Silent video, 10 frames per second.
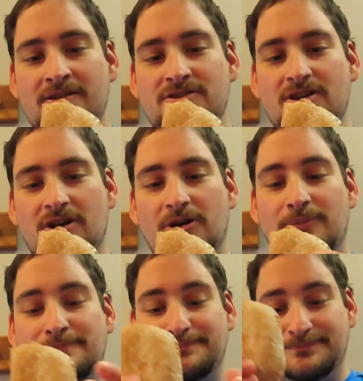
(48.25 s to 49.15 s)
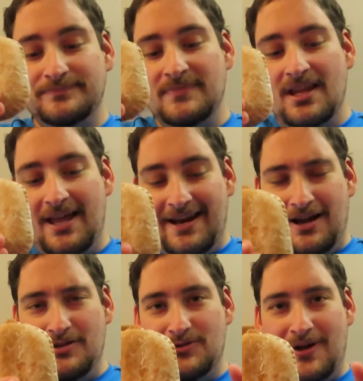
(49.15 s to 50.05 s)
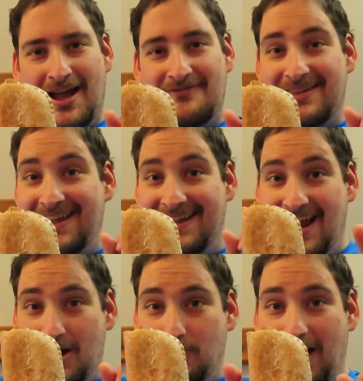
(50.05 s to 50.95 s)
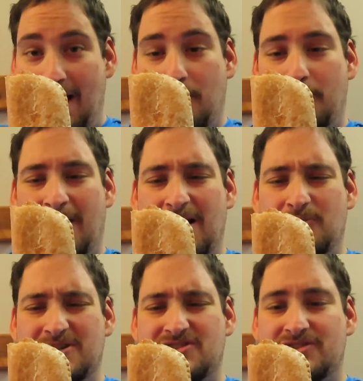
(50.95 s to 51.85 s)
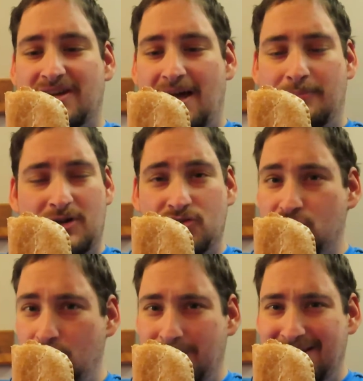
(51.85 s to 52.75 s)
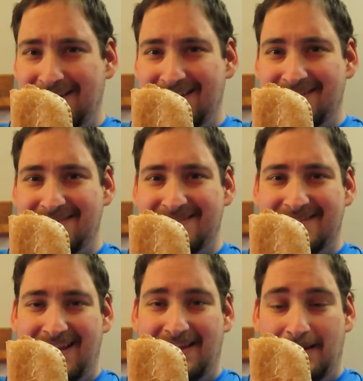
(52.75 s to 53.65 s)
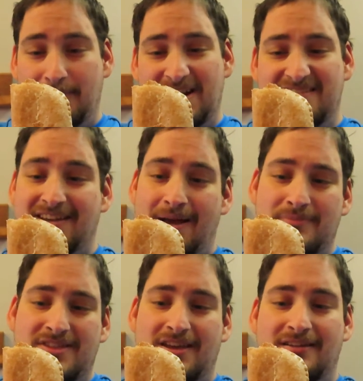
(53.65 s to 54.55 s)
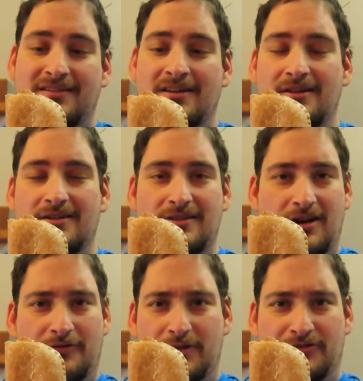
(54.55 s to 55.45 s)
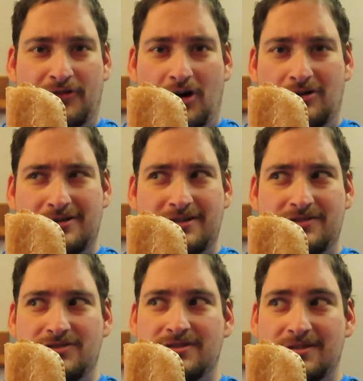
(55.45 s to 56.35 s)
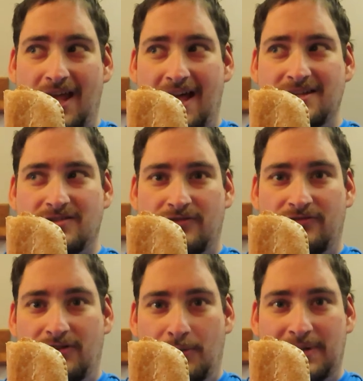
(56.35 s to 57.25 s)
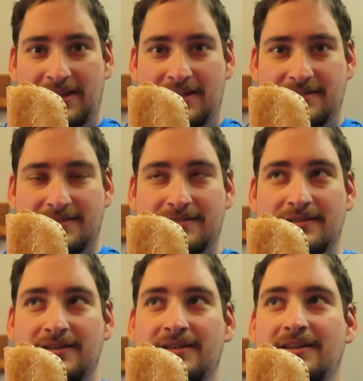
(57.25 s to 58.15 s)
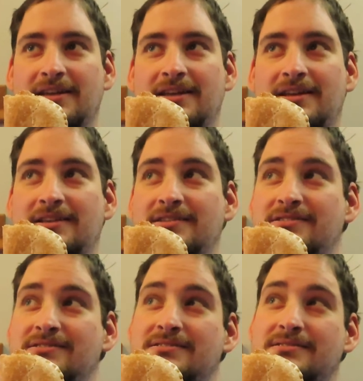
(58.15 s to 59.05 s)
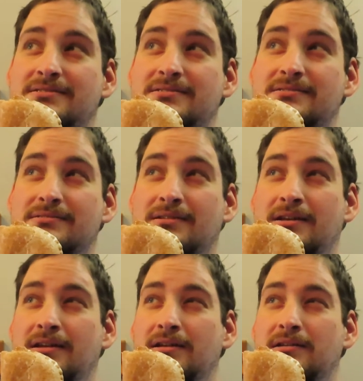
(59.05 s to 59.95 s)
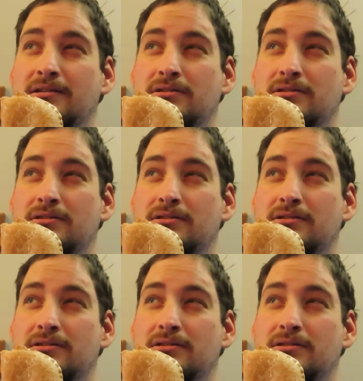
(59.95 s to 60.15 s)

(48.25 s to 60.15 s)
So, and I also have a caramel apple pie, which I'm assuming is a limited time thing, you know, for the fall, because as of filming this, it is like